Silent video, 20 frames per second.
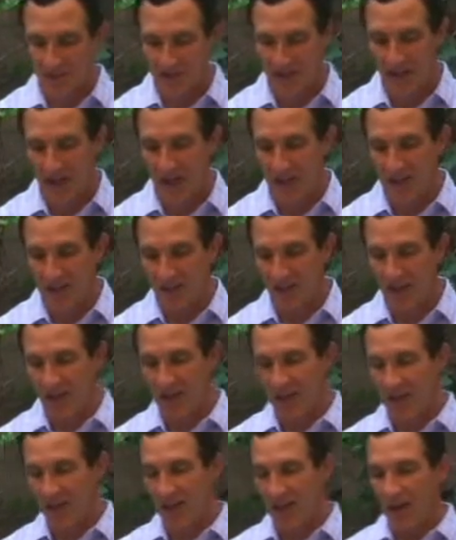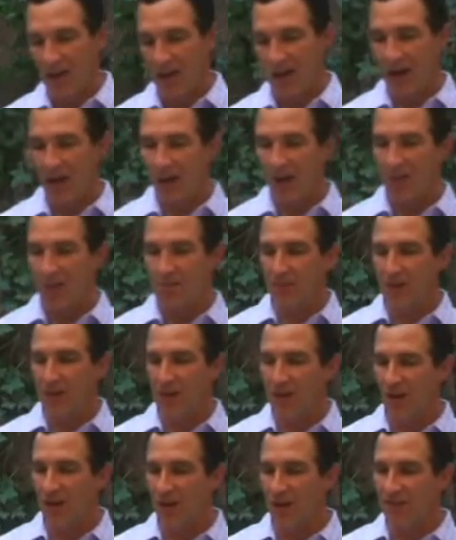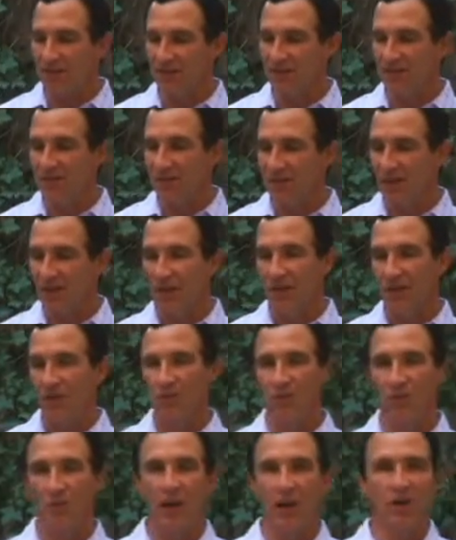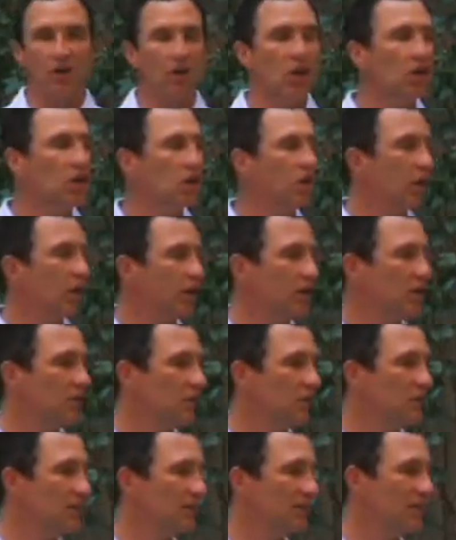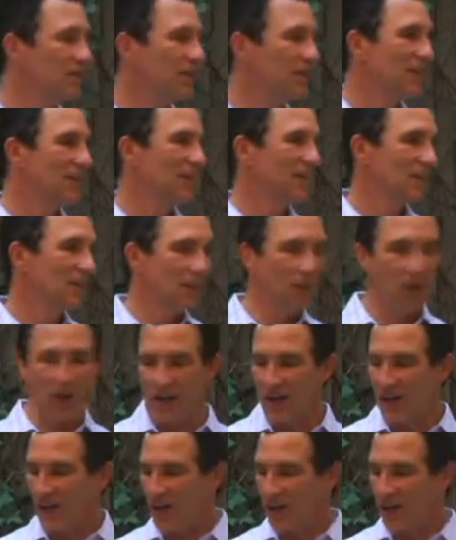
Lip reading: right? Because we want to look good. We want